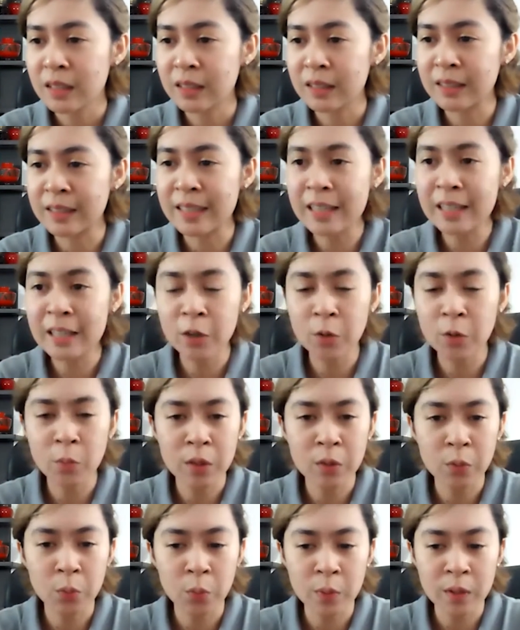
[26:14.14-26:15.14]
dealing
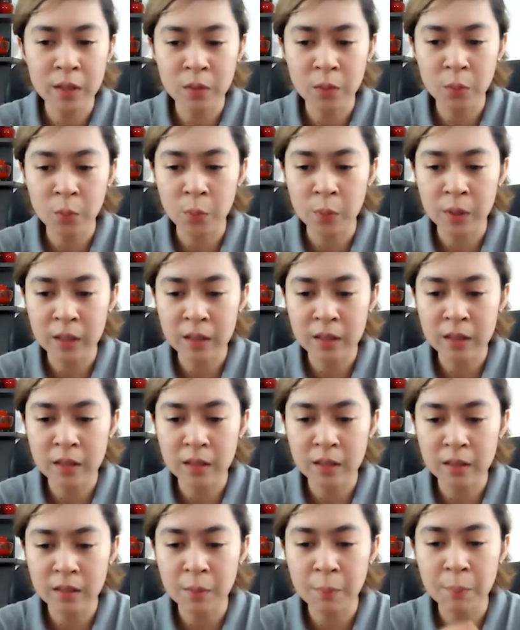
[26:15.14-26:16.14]
with
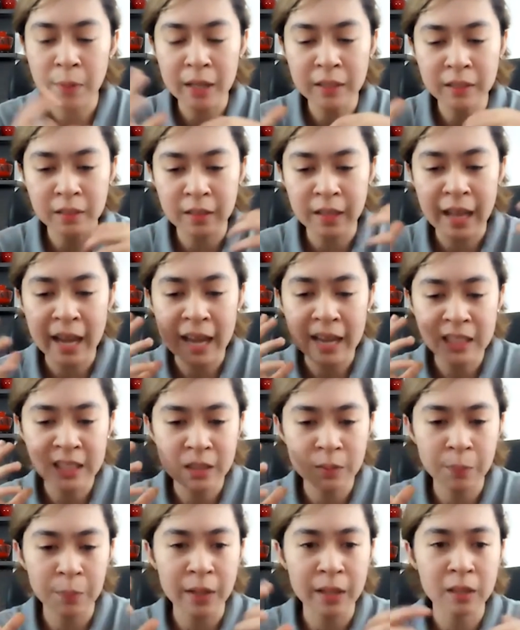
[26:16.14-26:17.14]
the mental
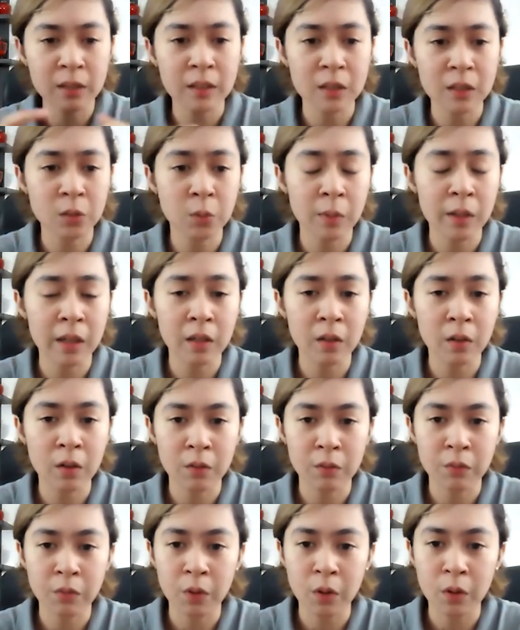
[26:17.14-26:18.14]
aspect as well
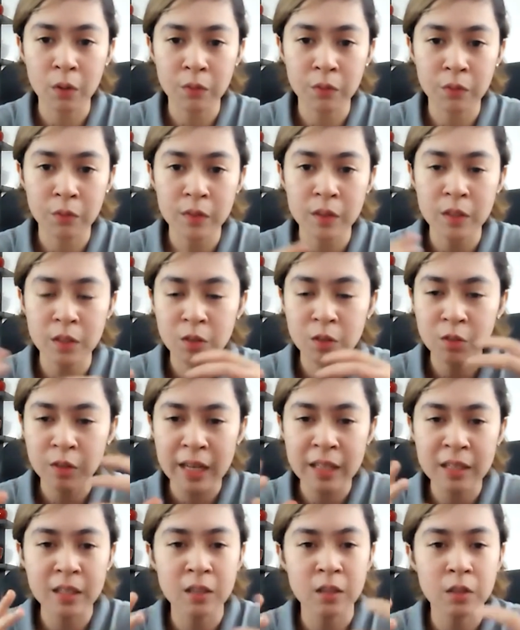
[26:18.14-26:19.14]
of the
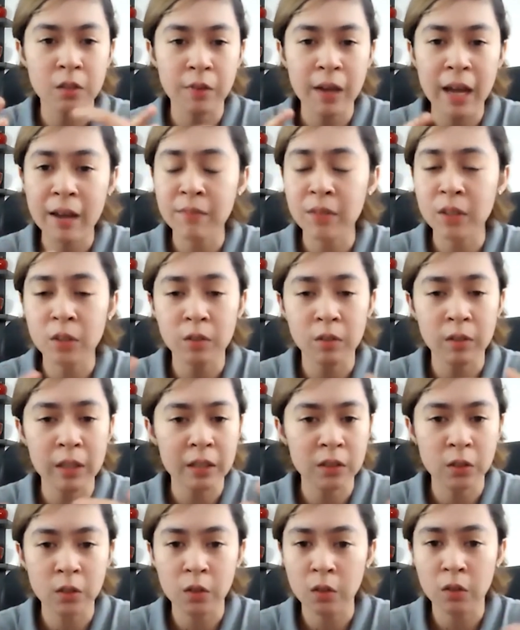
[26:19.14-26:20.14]
stresses of having to
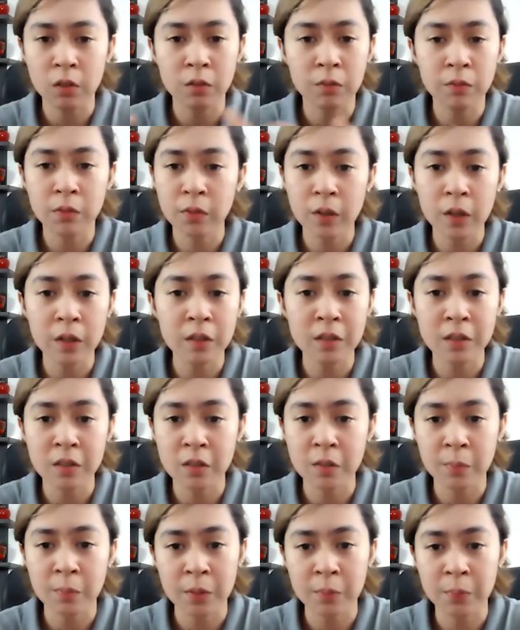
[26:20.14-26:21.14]
let go of hundreds
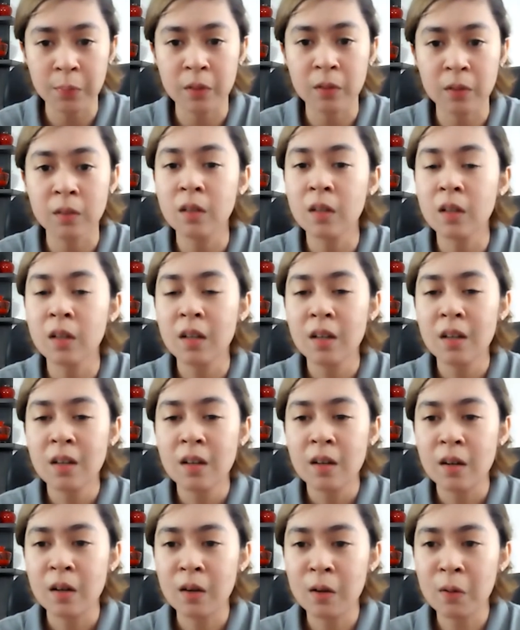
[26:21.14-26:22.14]
of people.
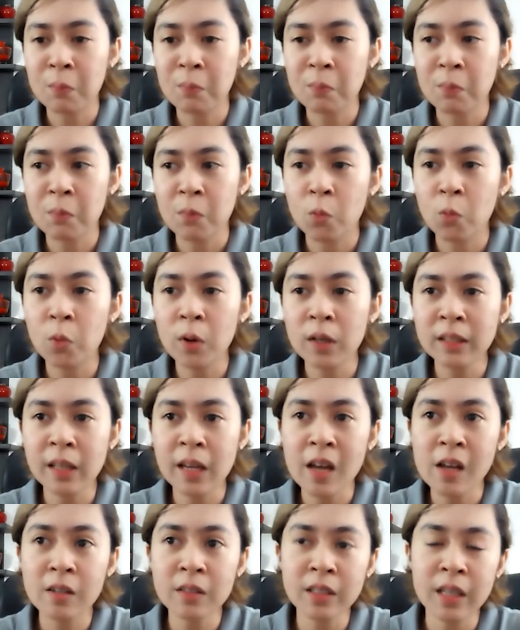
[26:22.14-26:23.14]
What
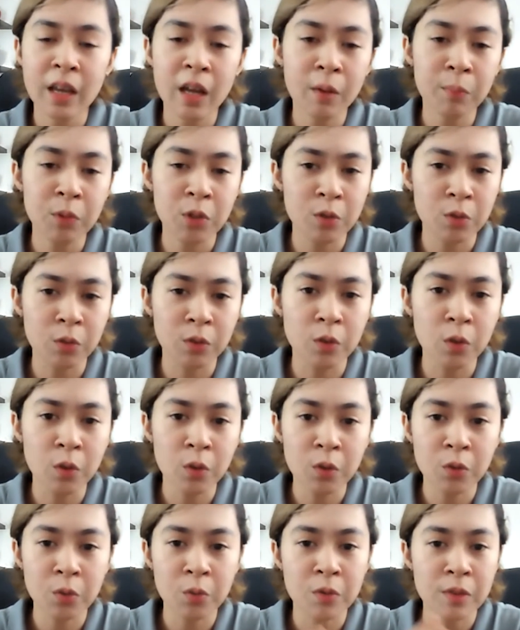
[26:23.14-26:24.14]
else helped you
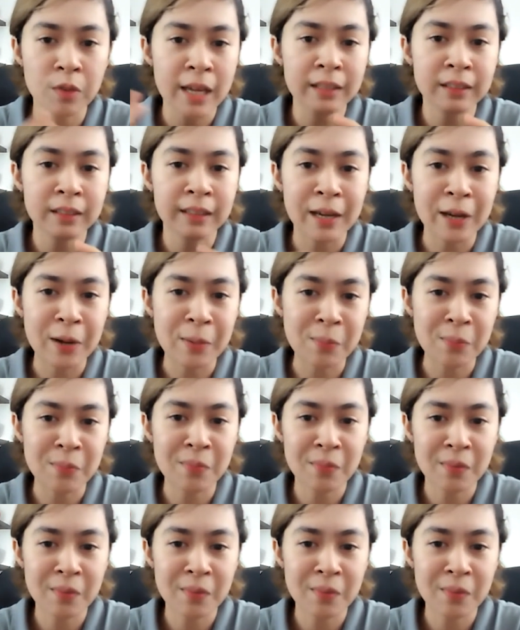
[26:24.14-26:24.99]
go through that time?